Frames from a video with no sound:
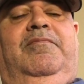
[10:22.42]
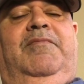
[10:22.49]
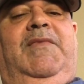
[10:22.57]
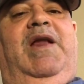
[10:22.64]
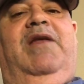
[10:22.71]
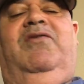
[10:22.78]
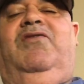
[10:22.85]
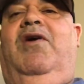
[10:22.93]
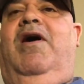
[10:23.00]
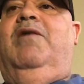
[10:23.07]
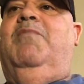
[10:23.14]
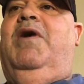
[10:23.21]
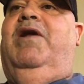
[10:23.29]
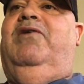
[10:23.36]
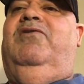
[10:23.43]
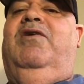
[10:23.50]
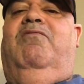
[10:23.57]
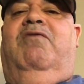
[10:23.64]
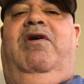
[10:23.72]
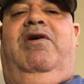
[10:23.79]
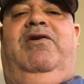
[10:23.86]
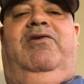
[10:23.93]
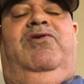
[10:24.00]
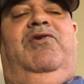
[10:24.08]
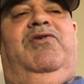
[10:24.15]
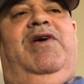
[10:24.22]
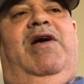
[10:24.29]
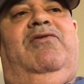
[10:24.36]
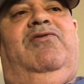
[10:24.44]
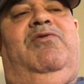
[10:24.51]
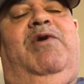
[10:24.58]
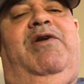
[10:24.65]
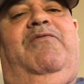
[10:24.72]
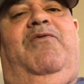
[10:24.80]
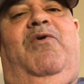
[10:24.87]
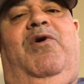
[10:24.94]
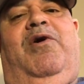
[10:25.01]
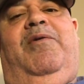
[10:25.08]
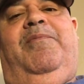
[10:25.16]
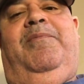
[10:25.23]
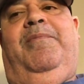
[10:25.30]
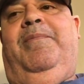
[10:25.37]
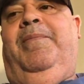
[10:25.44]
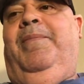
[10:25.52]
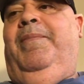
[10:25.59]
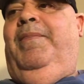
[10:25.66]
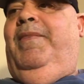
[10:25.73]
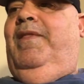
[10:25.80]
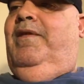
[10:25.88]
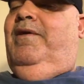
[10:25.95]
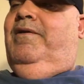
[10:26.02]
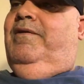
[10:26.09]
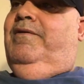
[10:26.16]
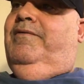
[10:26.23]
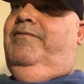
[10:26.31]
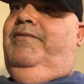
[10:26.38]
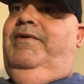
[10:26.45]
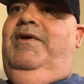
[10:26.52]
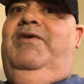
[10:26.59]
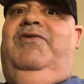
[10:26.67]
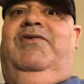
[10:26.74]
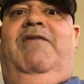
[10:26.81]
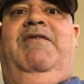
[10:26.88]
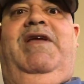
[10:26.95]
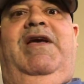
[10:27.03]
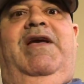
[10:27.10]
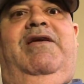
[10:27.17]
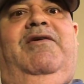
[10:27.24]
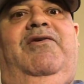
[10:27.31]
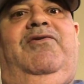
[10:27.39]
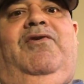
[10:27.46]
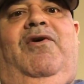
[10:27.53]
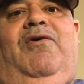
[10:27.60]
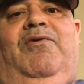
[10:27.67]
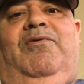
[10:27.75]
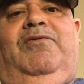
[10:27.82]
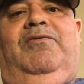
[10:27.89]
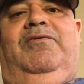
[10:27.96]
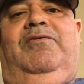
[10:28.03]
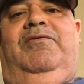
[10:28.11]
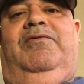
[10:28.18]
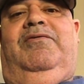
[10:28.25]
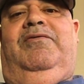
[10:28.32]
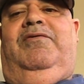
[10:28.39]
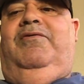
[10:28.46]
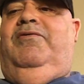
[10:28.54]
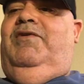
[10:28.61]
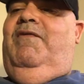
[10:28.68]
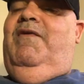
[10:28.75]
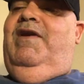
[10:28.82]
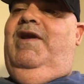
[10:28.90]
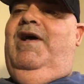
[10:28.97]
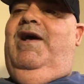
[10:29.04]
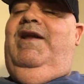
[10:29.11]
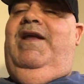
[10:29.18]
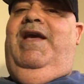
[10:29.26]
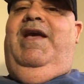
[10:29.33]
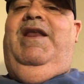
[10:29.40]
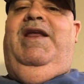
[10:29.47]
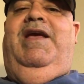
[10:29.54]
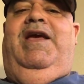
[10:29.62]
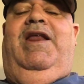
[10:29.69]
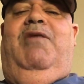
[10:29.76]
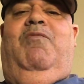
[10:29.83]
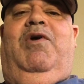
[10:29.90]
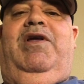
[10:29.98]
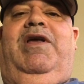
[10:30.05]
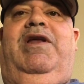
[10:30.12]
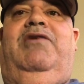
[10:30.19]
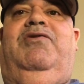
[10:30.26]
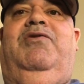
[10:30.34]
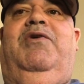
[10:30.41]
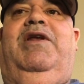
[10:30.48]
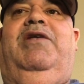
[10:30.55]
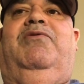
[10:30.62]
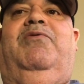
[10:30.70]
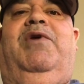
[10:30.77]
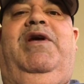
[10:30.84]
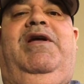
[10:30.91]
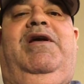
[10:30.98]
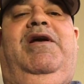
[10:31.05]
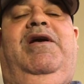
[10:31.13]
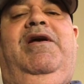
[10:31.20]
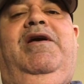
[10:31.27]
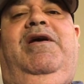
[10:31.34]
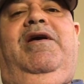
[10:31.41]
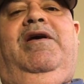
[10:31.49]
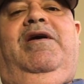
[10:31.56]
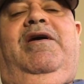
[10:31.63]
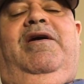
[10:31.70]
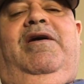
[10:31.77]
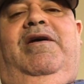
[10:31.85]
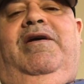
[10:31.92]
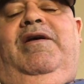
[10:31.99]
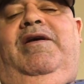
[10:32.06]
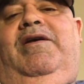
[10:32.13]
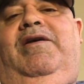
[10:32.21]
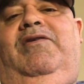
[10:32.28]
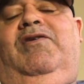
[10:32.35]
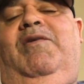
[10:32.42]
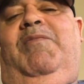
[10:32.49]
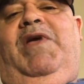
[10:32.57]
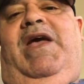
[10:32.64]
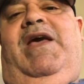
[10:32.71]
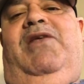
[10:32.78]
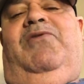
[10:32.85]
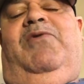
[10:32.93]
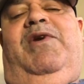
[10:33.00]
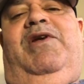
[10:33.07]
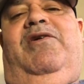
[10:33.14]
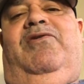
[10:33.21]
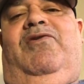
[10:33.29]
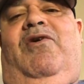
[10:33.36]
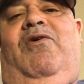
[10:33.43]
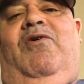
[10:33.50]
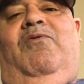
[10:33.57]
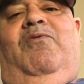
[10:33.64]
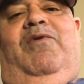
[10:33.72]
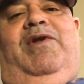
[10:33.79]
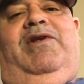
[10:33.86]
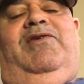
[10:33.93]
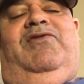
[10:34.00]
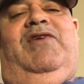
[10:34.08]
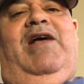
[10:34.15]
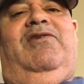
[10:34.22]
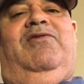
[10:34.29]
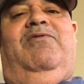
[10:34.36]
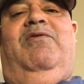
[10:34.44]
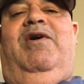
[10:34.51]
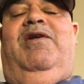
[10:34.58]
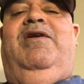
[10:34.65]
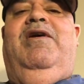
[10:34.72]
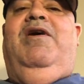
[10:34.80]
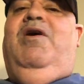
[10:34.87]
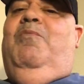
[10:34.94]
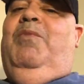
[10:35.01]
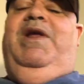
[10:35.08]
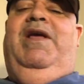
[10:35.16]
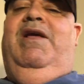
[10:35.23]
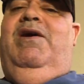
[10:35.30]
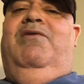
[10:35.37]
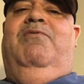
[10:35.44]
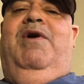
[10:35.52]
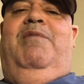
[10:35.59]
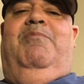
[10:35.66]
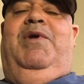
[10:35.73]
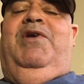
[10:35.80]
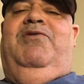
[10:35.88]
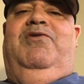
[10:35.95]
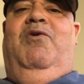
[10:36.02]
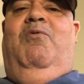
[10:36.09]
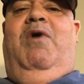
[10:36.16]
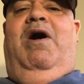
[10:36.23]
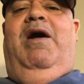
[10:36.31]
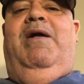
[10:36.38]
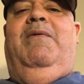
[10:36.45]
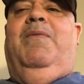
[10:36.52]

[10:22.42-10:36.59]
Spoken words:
And he's talking about he's going to run in 2024. He's 78 years old. 79, 80, 81, 82, 83. He's going to be 83 years old when he decides to run. But he ain't going to run because you know why?